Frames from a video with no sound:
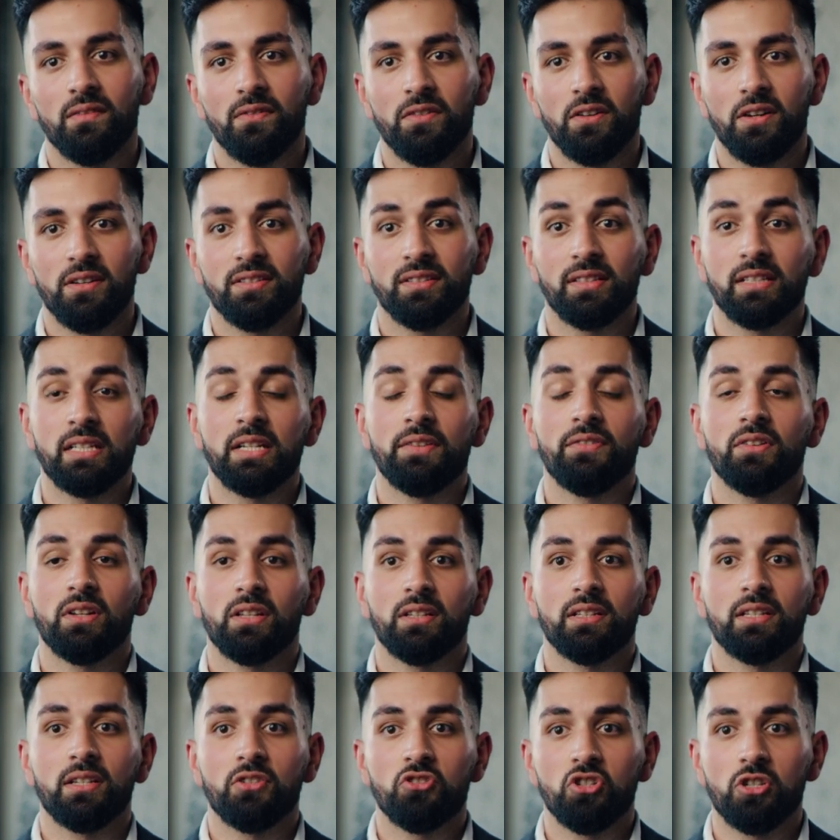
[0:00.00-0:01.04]
for a
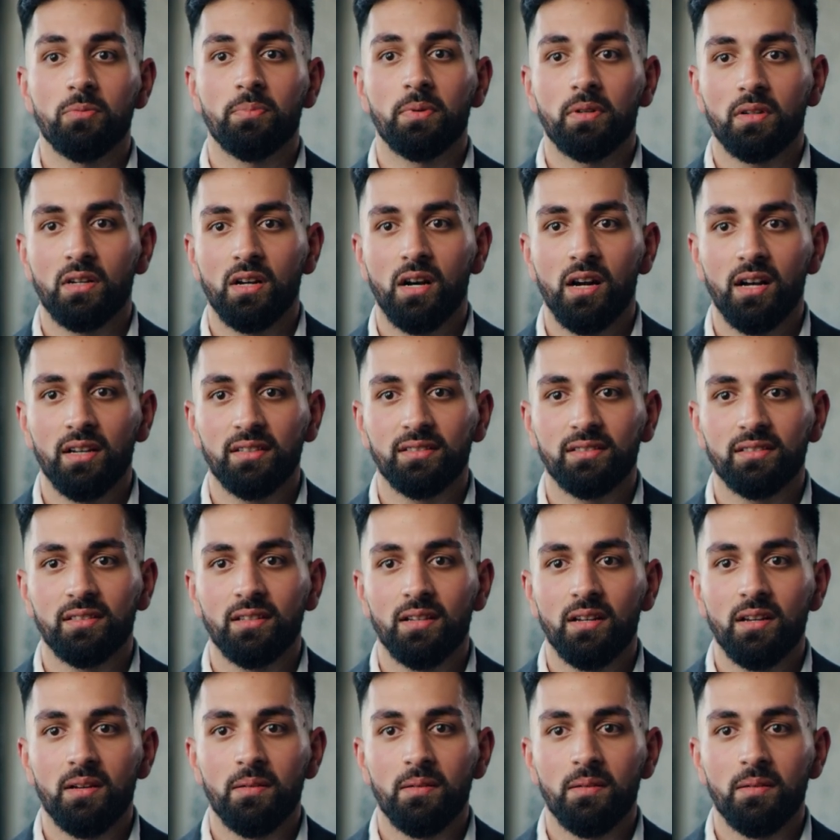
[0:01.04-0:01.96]
significantly cheaper cost,